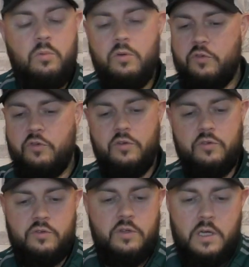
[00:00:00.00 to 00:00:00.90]
was
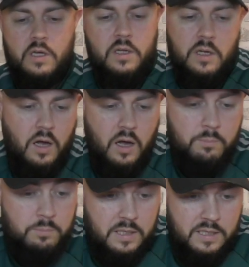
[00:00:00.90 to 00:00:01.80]
just
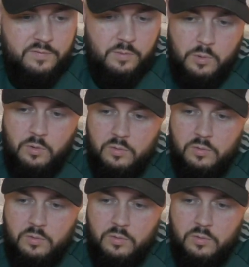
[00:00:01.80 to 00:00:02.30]
unbelievable.